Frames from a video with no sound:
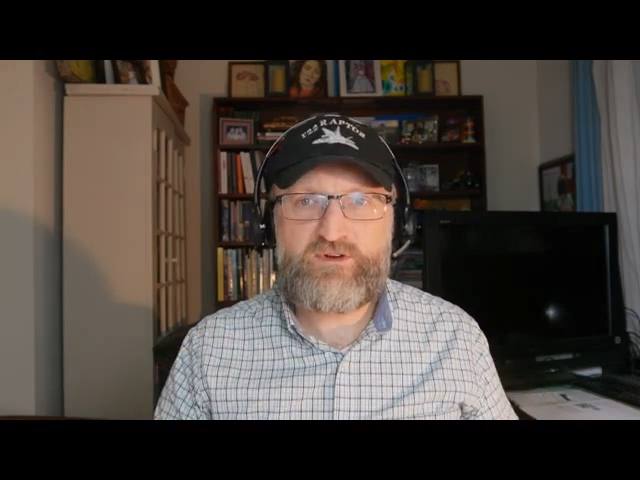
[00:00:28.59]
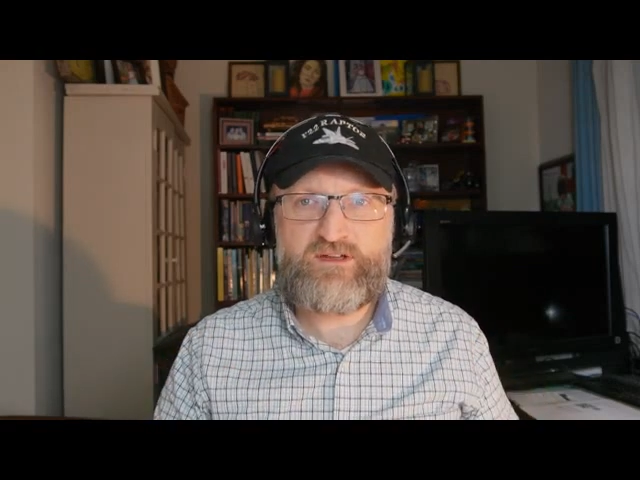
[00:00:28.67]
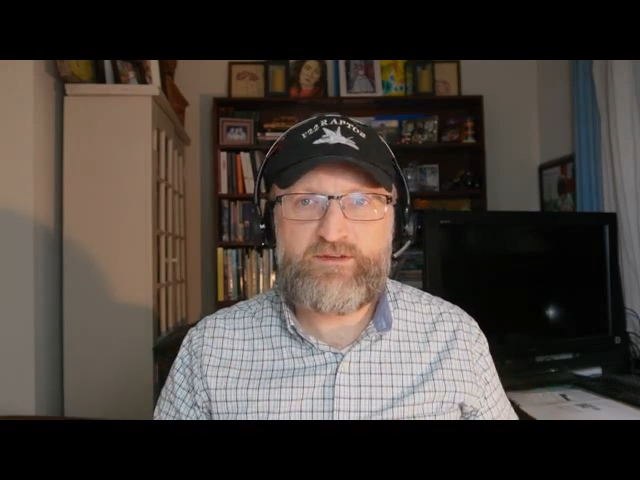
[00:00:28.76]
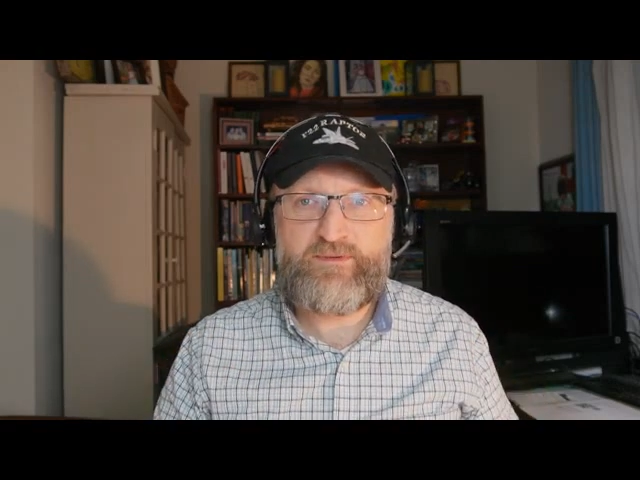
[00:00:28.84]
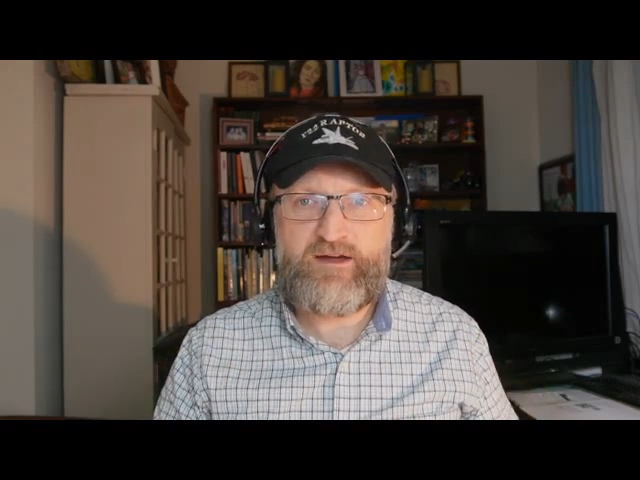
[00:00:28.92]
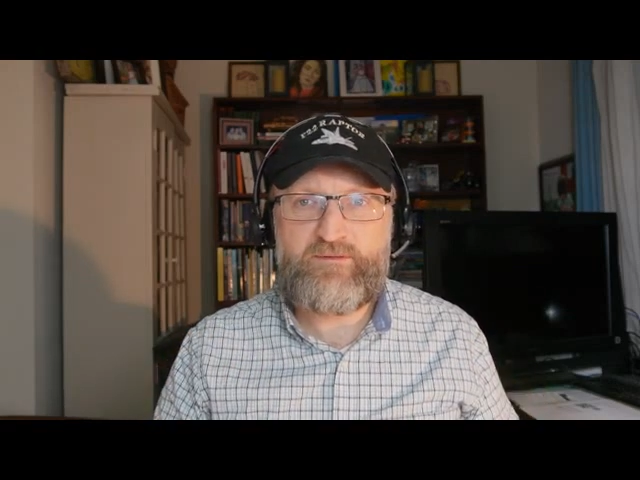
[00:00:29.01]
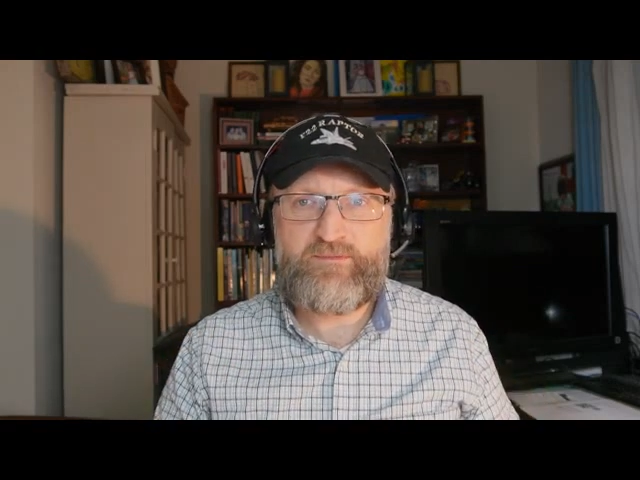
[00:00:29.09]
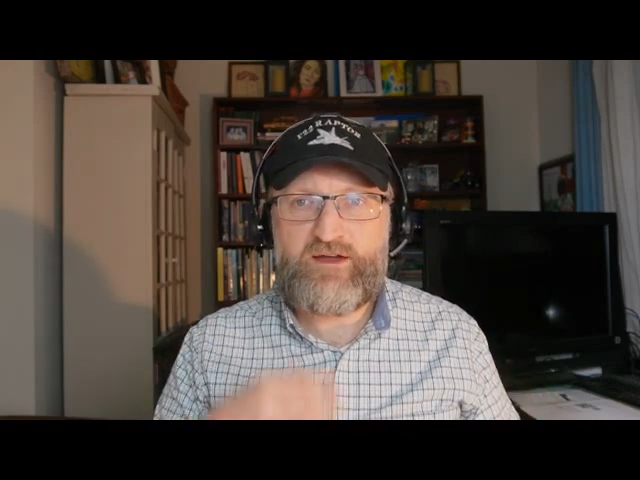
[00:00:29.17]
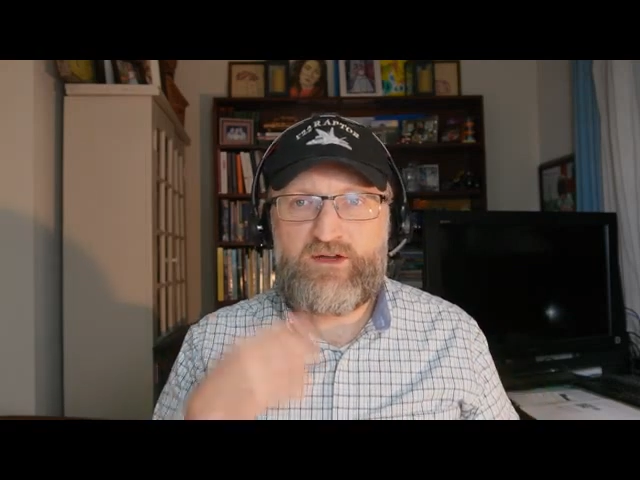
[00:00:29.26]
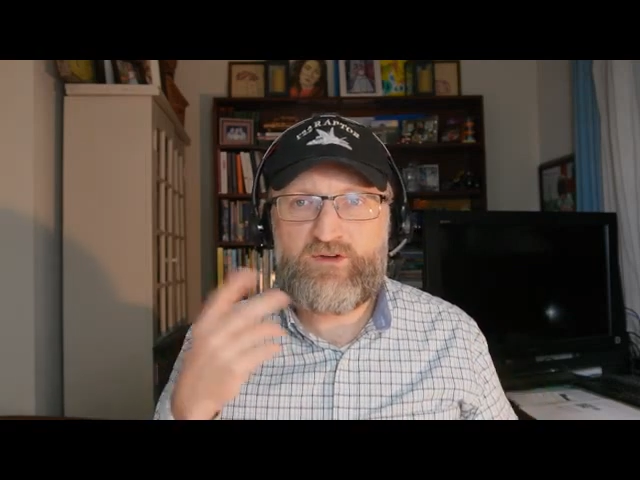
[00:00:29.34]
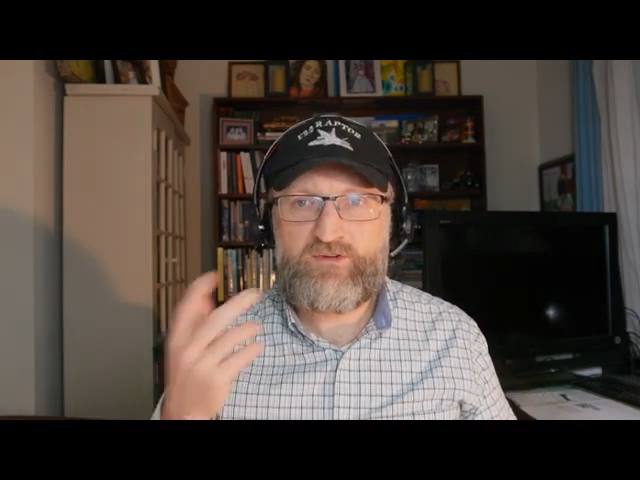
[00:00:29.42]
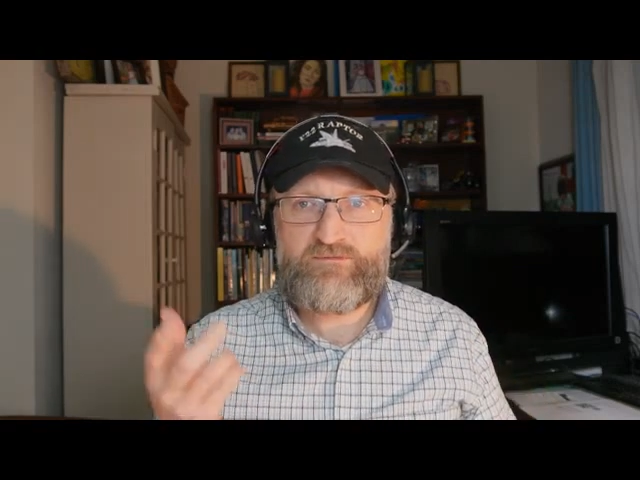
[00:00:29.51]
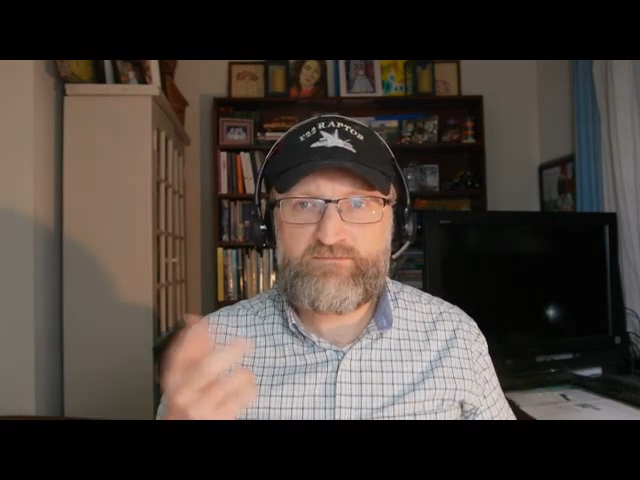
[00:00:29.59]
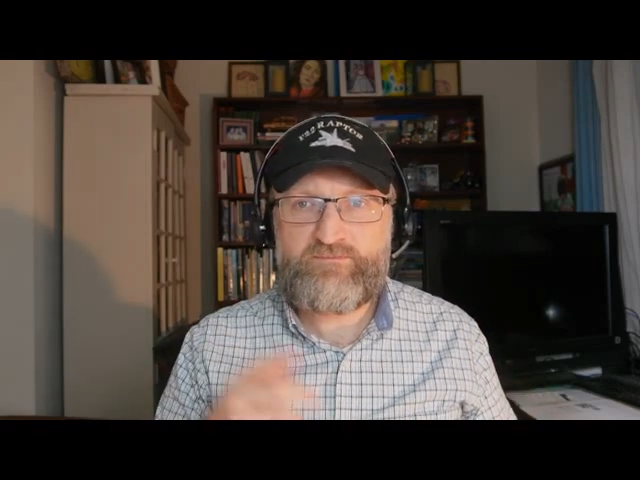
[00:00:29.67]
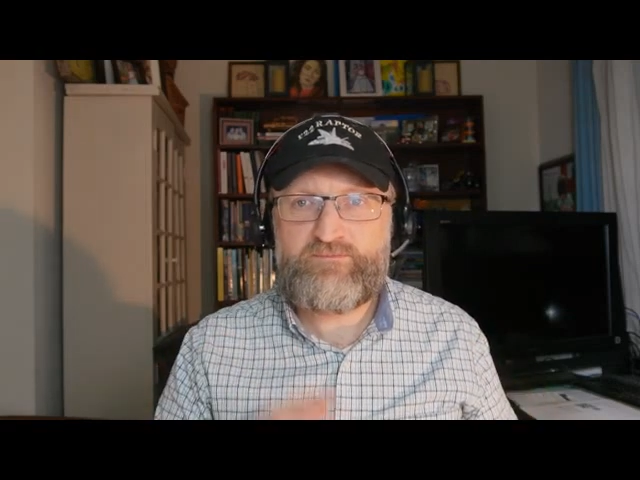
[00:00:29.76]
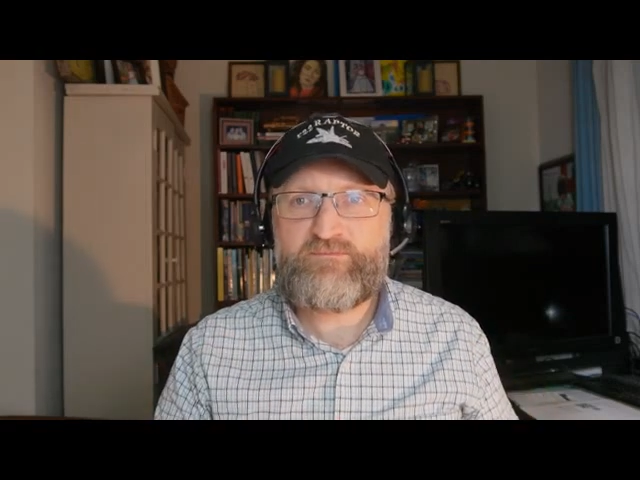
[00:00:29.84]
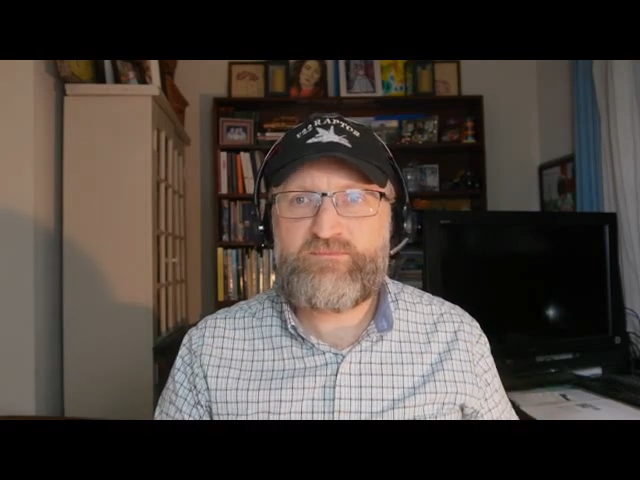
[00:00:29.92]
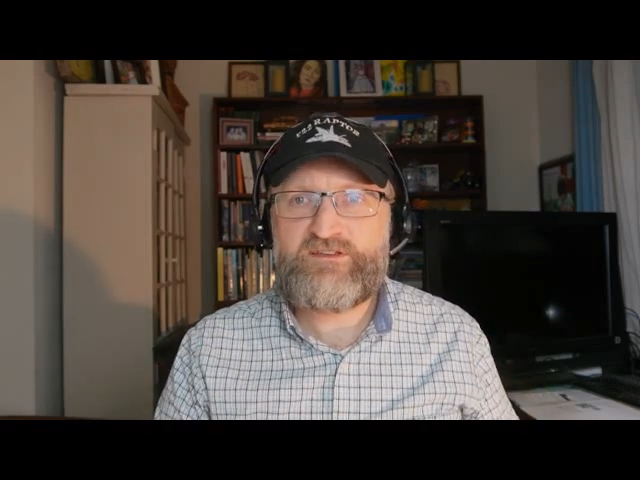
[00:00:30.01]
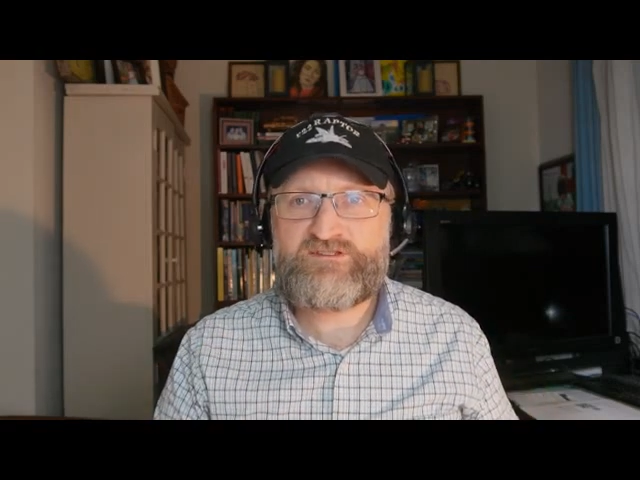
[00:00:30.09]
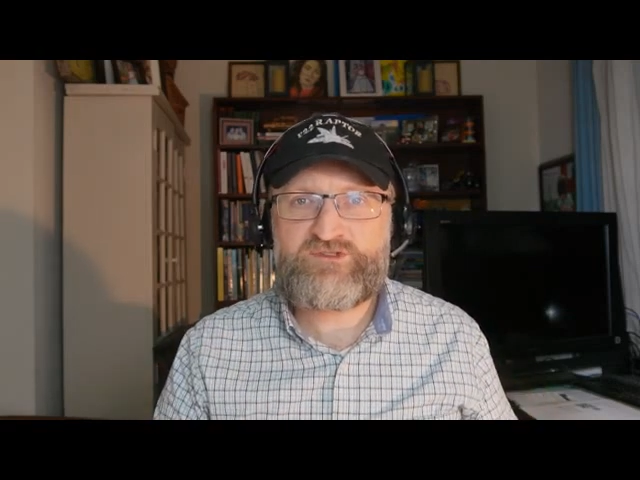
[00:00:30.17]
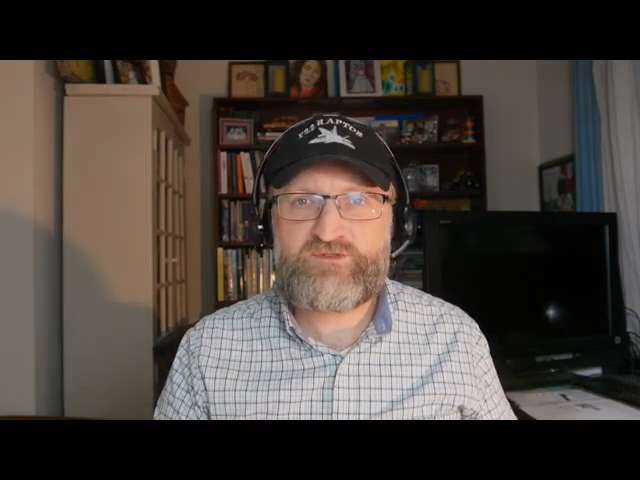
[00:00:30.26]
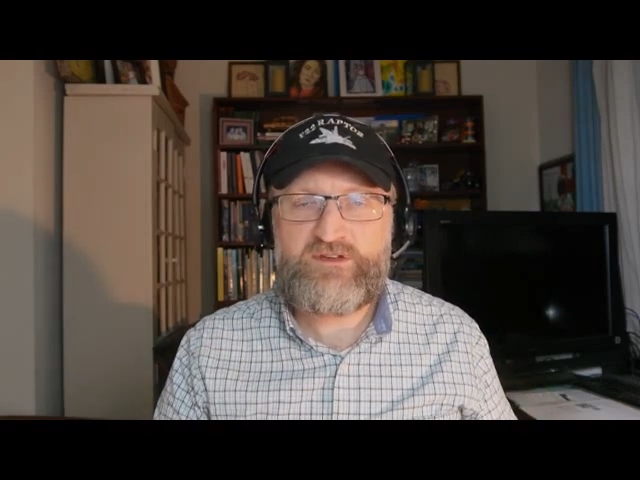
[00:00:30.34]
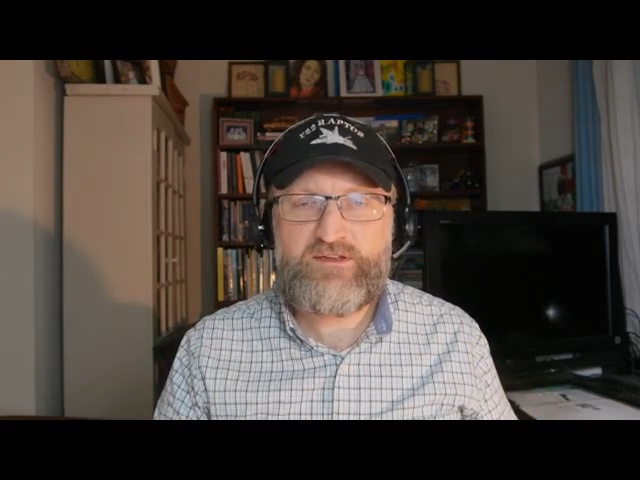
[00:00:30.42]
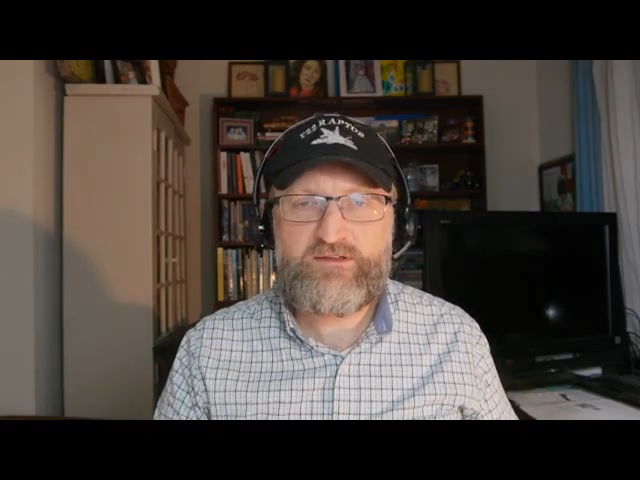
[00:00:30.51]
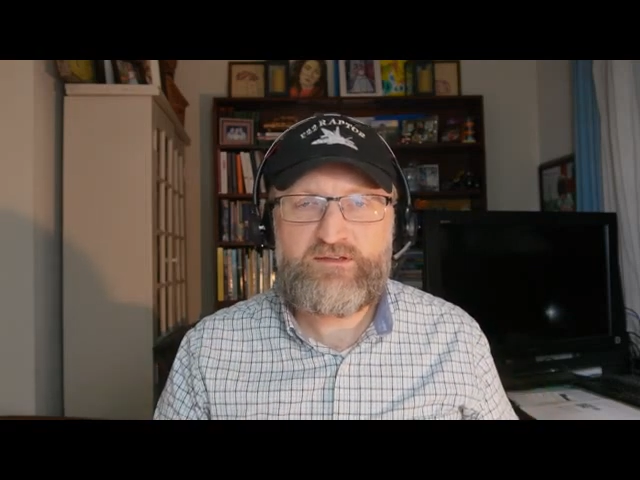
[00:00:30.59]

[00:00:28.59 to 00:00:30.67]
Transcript: about my own history.